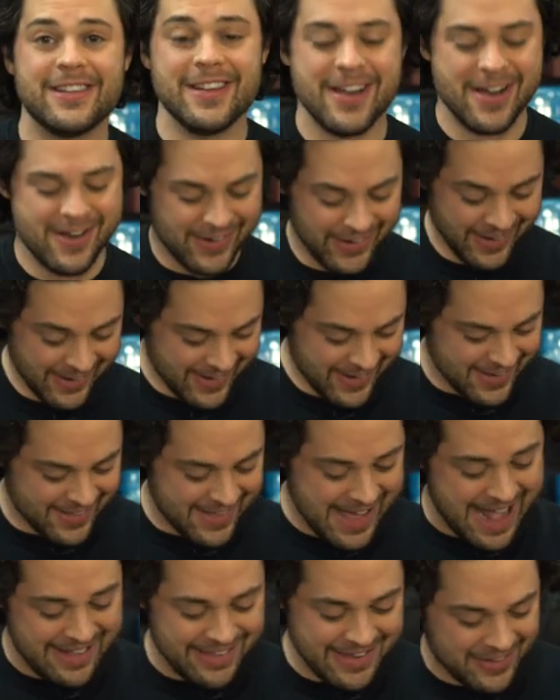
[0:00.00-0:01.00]
So
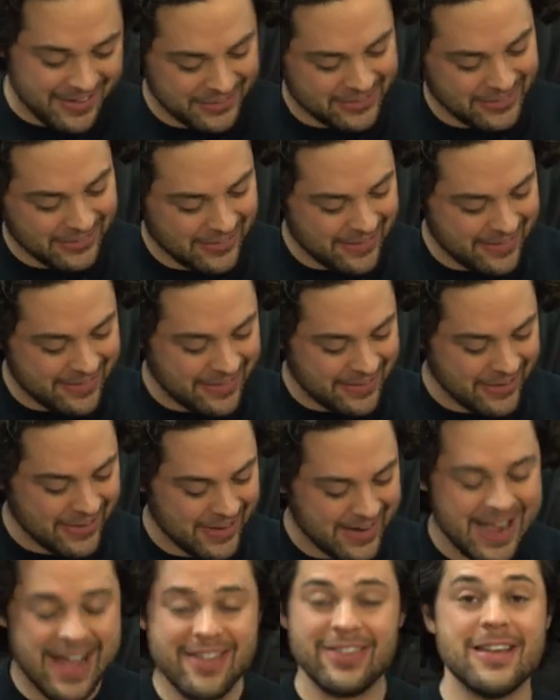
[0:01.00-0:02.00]
that cylinder looks
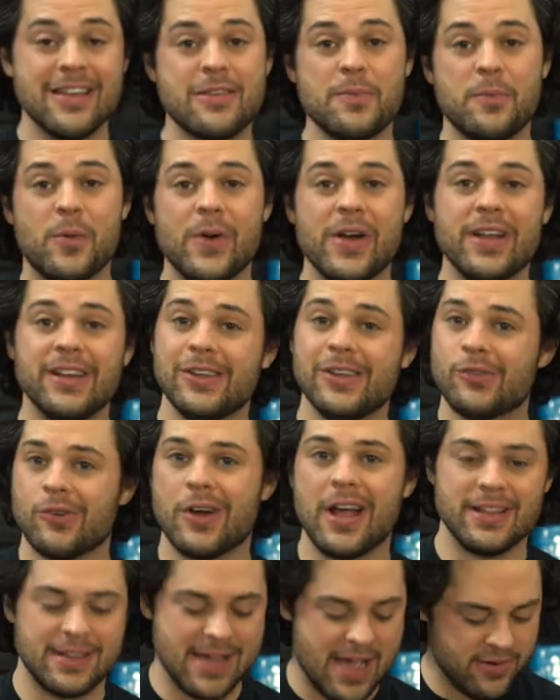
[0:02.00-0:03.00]
good. At this point, you'd
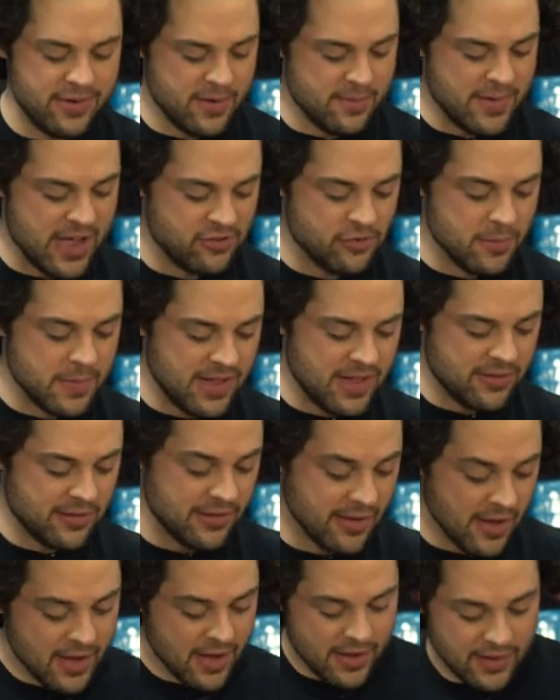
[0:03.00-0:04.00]
write down your
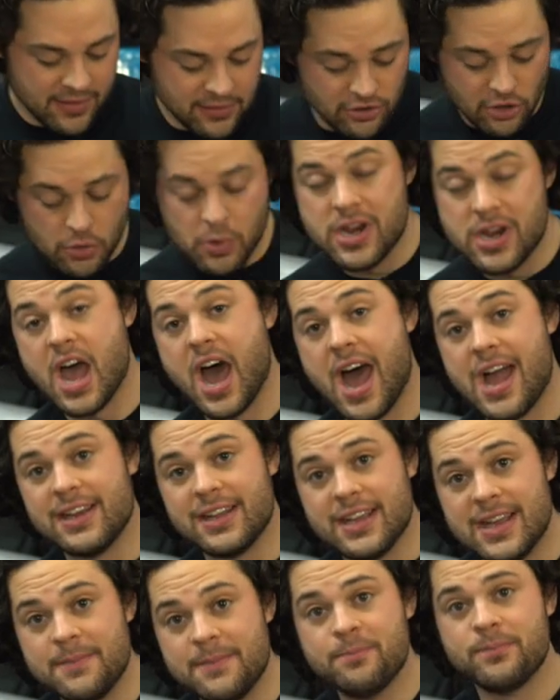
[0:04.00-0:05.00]
measurements, do a
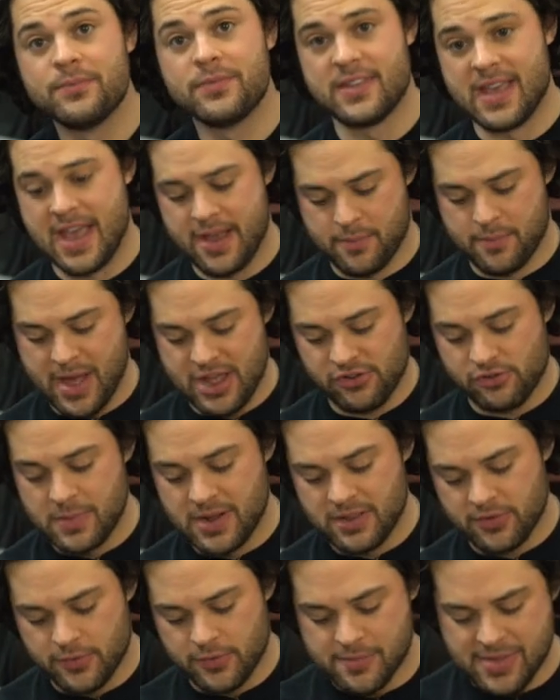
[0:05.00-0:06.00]
90, take
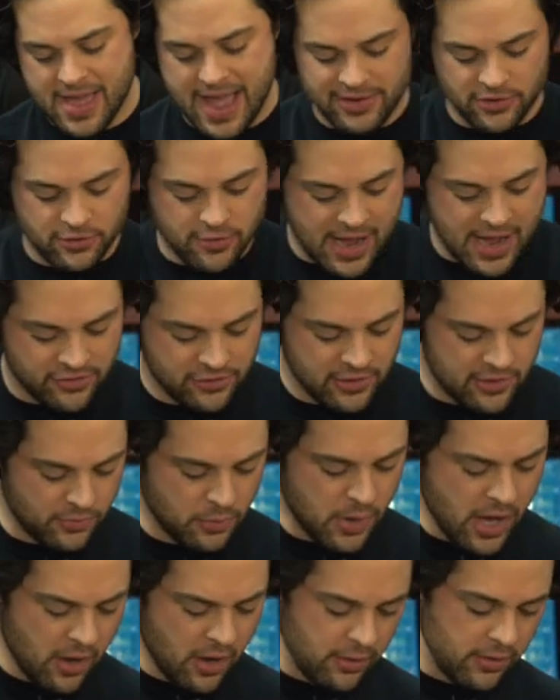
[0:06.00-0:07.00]
measurements from that direction as
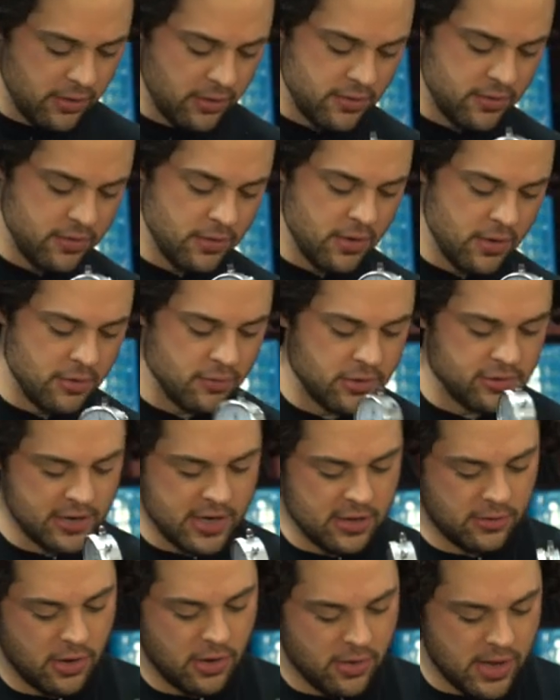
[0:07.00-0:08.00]
well, which
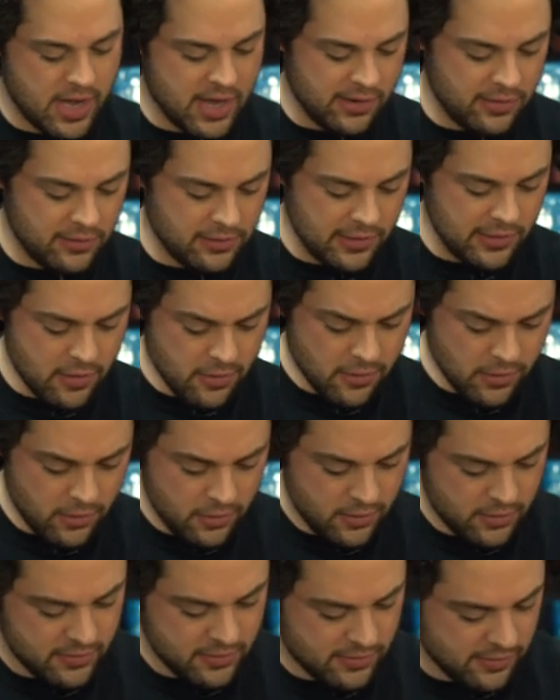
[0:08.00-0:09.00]
I'll go ahead and do.
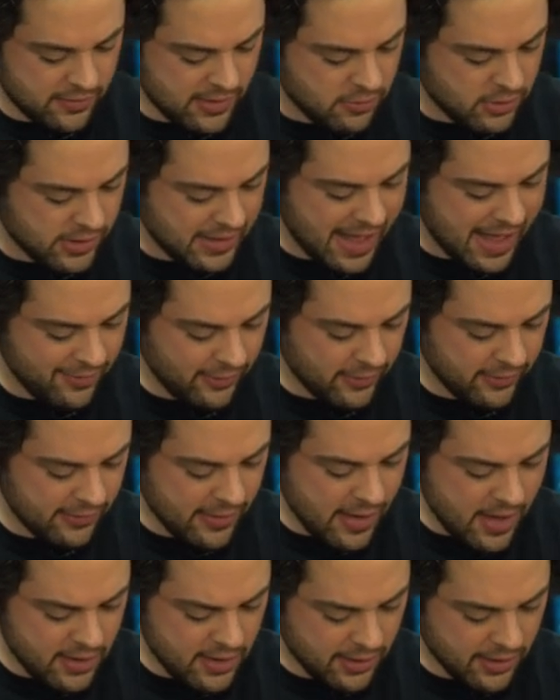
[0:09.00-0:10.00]
Let's see what that looks
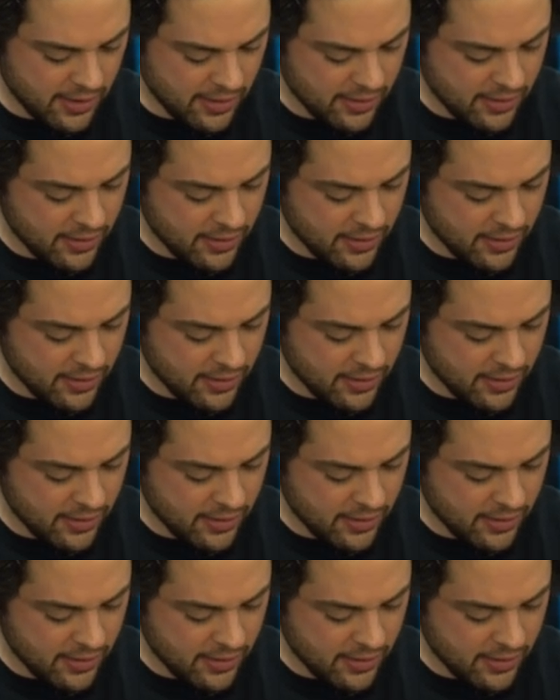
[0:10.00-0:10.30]
like.